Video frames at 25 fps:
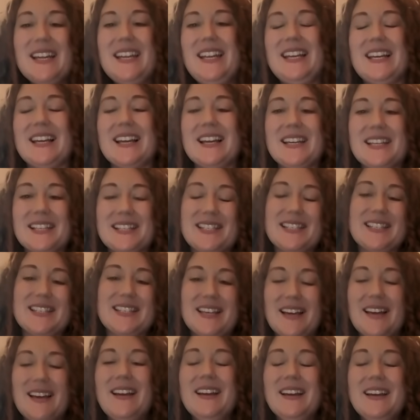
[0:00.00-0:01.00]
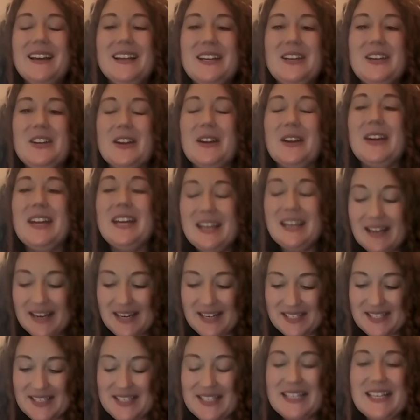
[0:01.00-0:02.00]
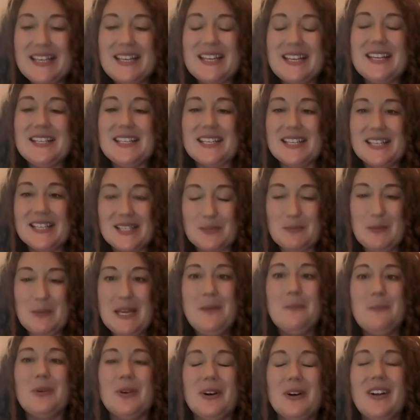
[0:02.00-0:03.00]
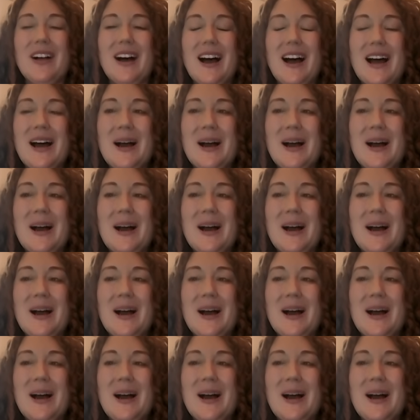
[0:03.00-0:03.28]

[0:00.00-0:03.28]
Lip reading: He likes to, he likes to lean into his people,